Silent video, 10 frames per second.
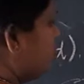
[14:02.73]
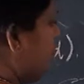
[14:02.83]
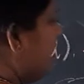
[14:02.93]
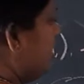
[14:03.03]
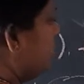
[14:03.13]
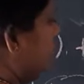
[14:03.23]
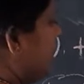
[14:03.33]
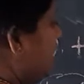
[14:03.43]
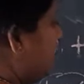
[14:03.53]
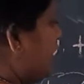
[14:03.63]
Minus
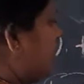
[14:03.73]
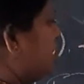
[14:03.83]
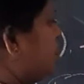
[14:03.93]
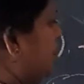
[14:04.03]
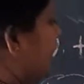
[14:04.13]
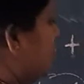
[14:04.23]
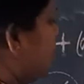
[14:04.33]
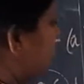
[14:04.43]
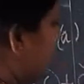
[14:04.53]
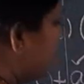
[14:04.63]
BD, minus BD,
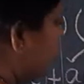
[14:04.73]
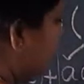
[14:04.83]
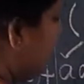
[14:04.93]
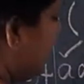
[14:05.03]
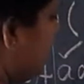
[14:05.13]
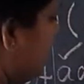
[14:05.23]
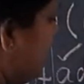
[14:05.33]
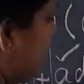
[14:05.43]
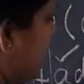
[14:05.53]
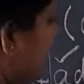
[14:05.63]
minus 2 BD. It
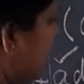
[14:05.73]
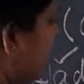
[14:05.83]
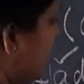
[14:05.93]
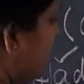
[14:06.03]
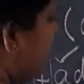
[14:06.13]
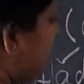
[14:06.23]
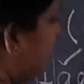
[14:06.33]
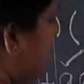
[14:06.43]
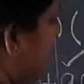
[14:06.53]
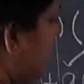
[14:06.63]
is like
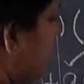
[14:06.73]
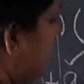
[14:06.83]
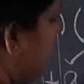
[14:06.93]
minus